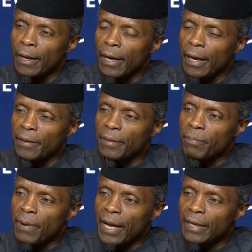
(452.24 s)
uh, the
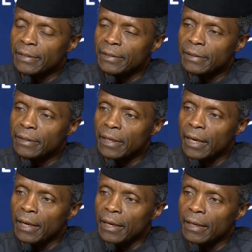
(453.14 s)
Pan
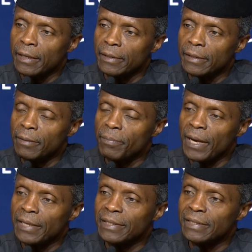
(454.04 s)
uh, the
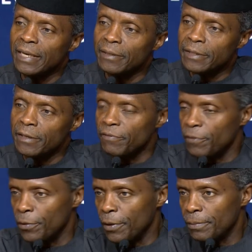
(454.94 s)
Pan Delta
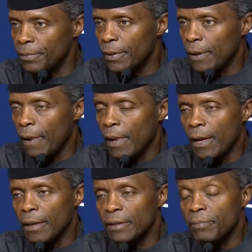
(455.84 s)
Forum.
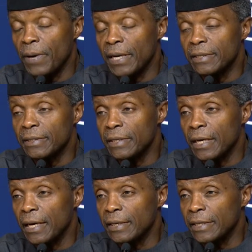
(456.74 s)
The Pan
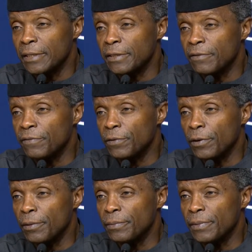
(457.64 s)
uh, Delta
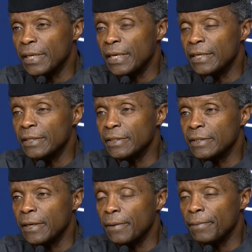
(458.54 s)
Forum
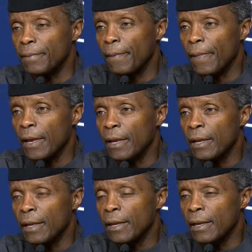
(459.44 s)
is um,
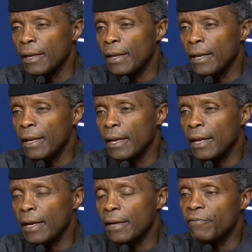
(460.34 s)

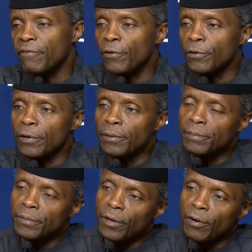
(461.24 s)
a
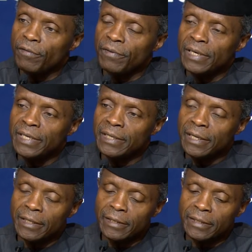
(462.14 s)
forum of
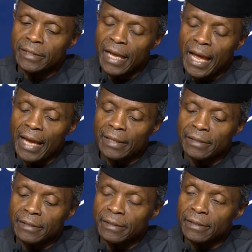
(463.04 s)
leaders
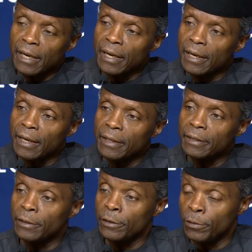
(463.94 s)
and uh,
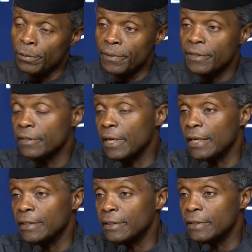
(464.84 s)
youths
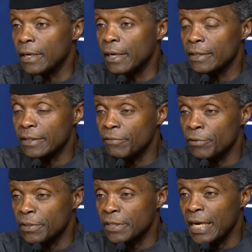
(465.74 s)
and uh,
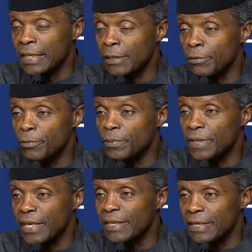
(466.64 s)
civil society groups
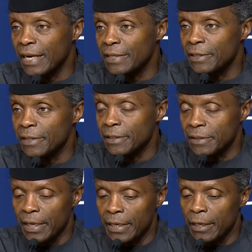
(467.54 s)
in the Niger
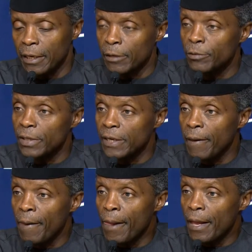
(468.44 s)
Delta,
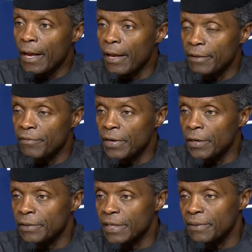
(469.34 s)
including Uh, the
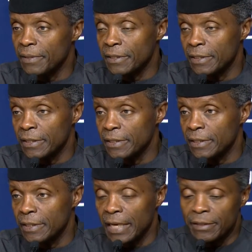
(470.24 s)
various ethnicities in
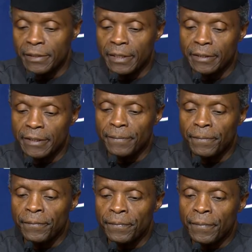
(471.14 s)
the Niger Delta.
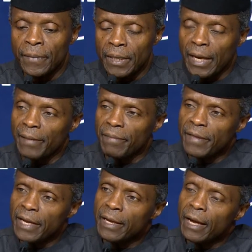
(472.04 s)
And
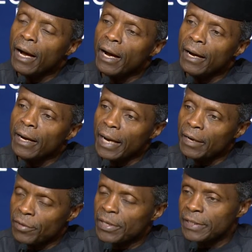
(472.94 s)
they are
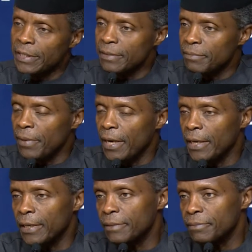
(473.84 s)
accredited
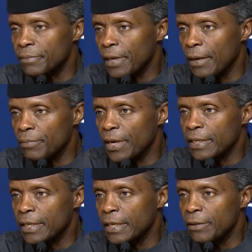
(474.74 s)
by uh,
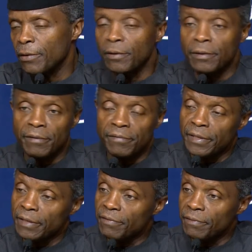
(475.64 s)
practically all of
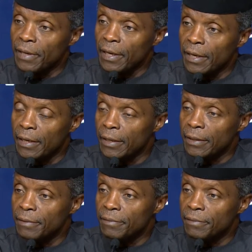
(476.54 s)
the uh,